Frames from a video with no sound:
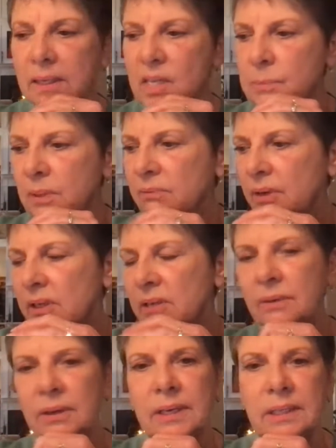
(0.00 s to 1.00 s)
It's been very,
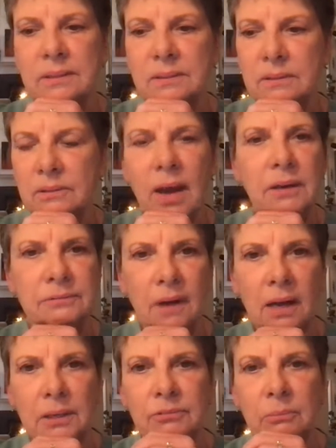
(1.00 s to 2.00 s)
very
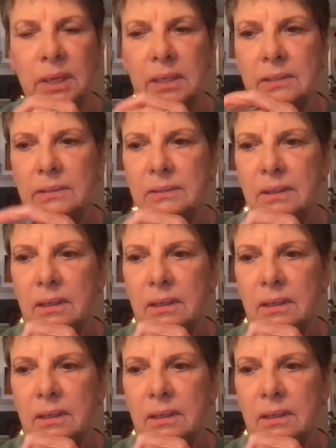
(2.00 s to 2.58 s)
gratifying for me